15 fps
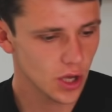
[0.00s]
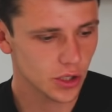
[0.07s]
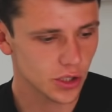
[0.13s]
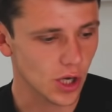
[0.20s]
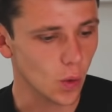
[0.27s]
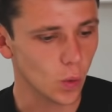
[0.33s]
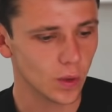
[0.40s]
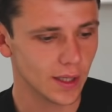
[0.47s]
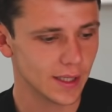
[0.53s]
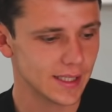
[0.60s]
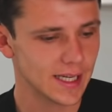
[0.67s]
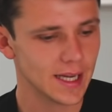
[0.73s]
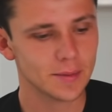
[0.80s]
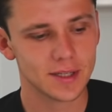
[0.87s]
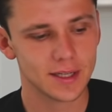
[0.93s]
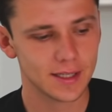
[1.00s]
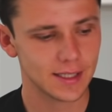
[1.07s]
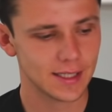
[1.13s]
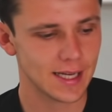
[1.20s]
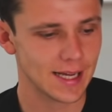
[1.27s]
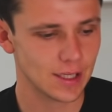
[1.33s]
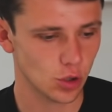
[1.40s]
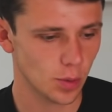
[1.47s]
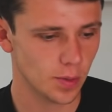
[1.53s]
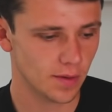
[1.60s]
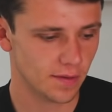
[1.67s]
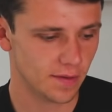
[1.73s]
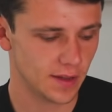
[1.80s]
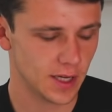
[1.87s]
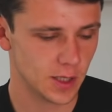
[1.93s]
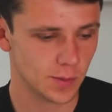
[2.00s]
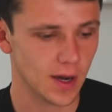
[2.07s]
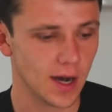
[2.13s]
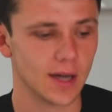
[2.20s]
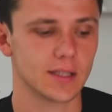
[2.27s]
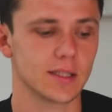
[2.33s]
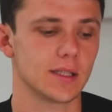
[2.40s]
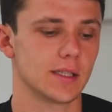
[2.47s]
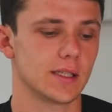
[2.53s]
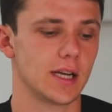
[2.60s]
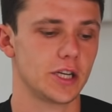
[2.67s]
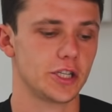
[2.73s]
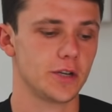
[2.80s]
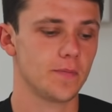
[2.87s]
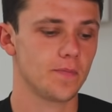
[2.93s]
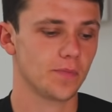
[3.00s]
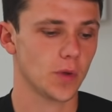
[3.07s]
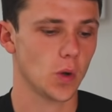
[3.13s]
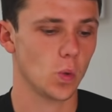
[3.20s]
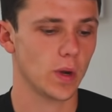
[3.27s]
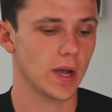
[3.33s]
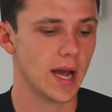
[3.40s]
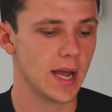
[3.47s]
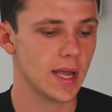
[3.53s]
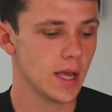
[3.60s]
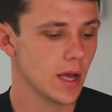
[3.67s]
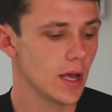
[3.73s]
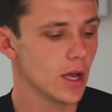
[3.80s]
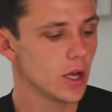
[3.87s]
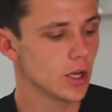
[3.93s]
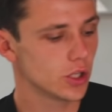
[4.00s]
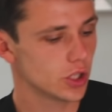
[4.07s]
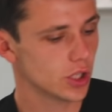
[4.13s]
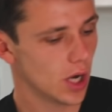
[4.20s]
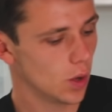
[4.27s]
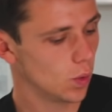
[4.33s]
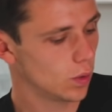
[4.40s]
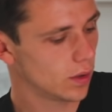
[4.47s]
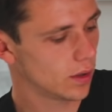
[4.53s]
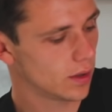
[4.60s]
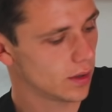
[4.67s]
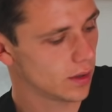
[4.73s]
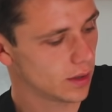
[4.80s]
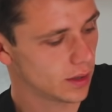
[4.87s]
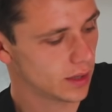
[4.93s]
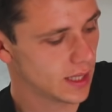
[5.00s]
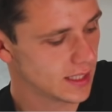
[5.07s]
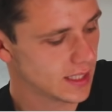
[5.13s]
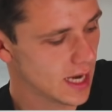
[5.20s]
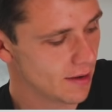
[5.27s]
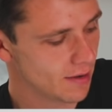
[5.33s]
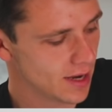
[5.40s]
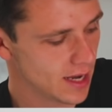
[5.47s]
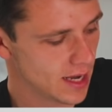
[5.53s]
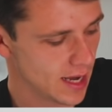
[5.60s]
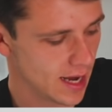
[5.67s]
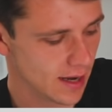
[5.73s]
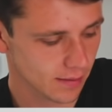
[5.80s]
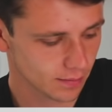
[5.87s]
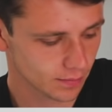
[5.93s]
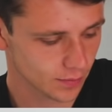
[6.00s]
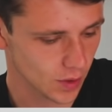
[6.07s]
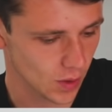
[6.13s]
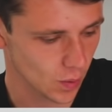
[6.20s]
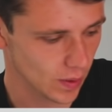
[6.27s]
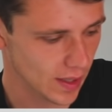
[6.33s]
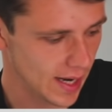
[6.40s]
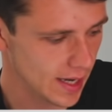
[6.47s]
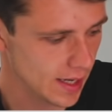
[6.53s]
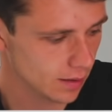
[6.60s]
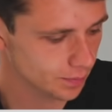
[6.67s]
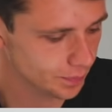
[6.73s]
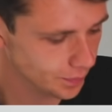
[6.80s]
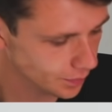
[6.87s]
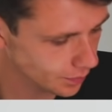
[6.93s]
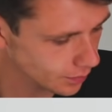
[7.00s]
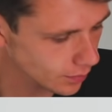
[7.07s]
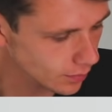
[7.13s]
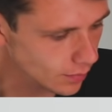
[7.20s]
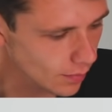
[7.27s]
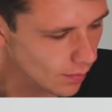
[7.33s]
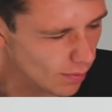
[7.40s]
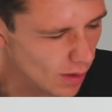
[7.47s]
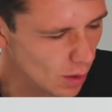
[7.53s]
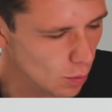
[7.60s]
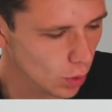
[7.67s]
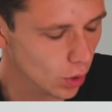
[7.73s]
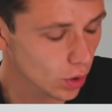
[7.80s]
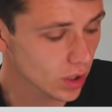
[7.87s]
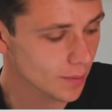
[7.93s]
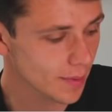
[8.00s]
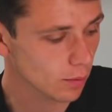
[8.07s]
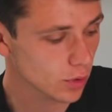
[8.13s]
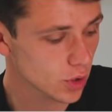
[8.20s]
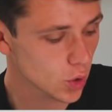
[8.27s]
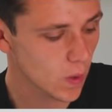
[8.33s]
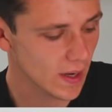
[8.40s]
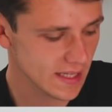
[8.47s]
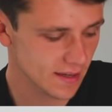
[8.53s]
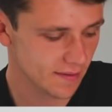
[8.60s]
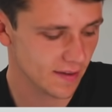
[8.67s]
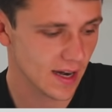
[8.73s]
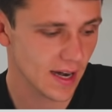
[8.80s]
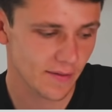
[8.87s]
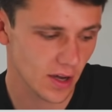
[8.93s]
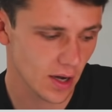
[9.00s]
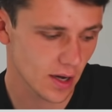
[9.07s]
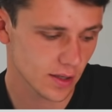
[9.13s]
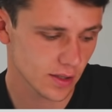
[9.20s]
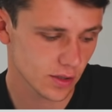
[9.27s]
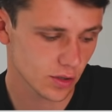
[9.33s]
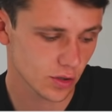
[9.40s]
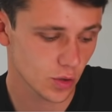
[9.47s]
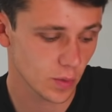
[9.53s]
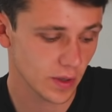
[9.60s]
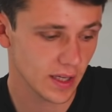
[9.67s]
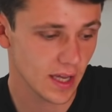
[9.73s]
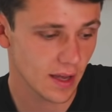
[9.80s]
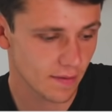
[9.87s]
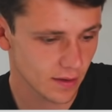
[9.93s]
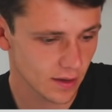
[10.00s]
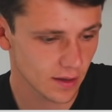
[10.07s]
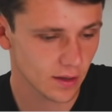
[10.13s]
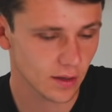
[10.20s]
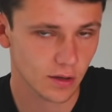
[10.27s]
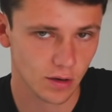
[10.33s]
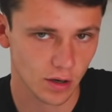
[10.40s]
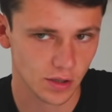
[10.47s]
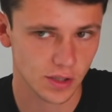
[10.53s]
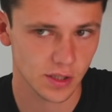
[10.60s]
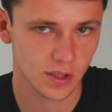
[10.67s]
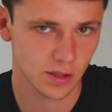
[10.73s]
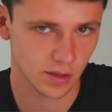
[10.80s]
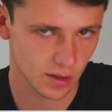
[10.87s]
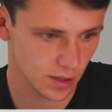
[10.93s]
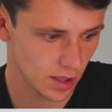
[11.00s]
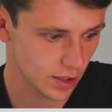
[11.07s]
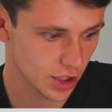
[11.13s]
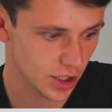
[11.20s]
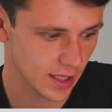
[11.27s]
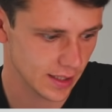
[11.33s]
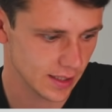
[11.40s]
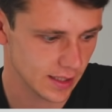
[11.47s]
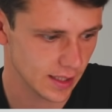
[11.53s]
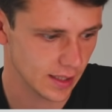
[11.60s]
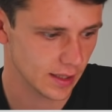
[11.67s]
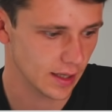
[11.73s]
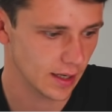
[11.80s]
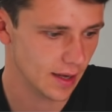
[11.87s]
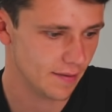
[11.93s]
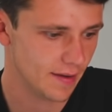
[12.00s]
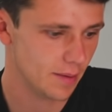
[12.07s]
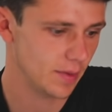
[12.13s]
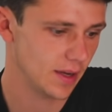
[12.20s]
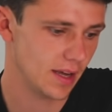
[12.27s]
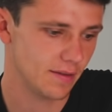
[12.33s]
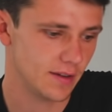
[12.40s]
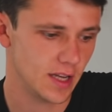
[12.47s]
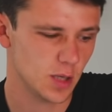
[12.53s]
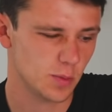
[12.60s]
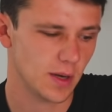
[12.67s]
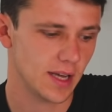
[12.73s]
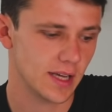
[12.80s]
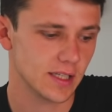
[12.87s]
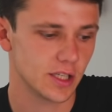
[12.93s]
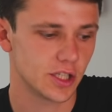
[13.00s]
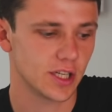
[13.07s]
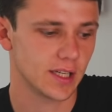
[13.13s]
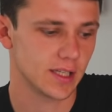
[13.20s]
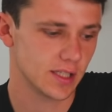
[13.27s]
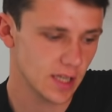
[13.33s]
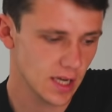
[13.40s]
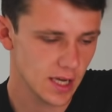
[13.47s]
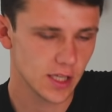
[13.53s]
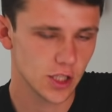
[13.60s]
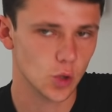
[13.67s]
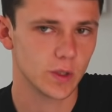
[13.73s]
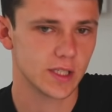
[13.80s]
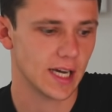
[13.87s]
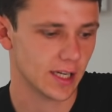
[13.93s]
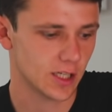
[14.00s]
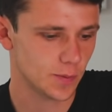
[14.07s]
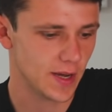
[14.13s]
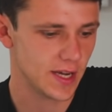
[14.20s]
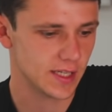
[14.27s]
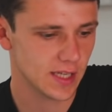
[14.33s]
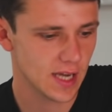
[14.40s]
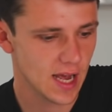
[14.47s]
So in terms of the setup for this part of the session, okay, so this area here, okay, we're looking about 25 yards. So we're giving the crosses a chance to deliver, and we're giving these players a chance to attack space.